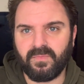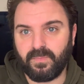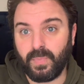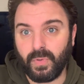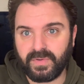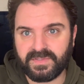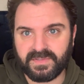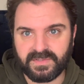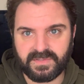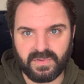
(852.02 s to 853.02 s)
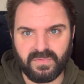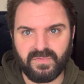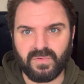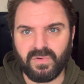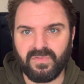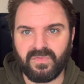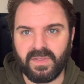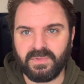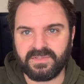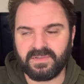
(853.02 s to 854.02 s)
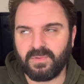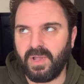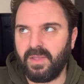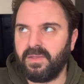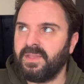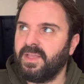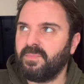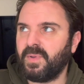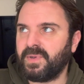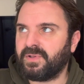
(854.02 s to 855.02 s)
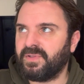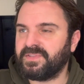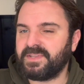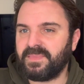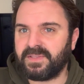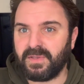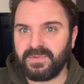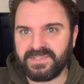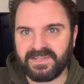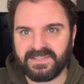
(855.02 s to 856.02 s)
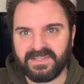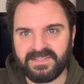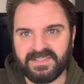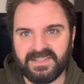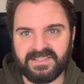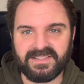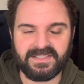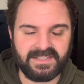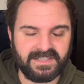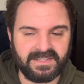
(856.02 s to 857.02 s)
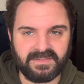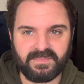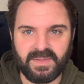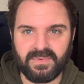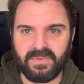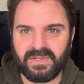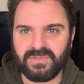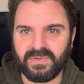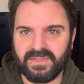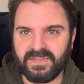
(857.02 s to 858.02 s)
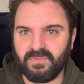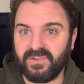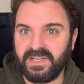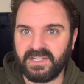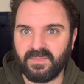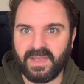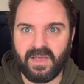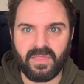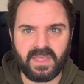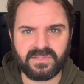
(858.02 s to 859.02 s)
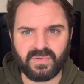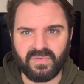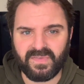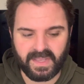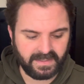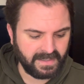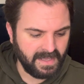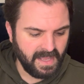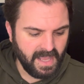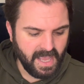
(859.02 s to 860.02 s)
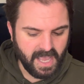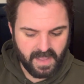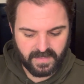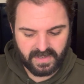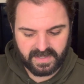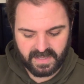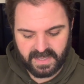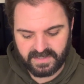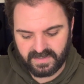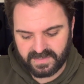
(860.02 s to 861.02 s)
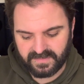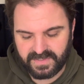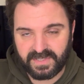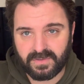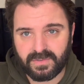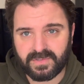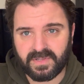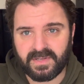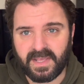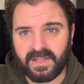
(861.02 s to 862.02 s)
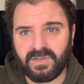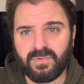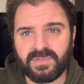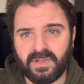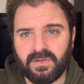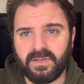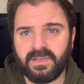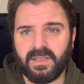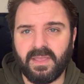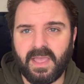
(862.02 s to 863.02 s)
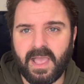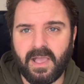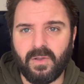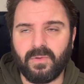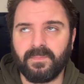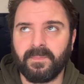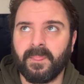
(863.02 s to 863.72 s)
books and so forth. It was quite a popular concept that ghosts existed, and, you know, people enjoyed reading about that sort of thing. You look at his use of children, and then you also look at how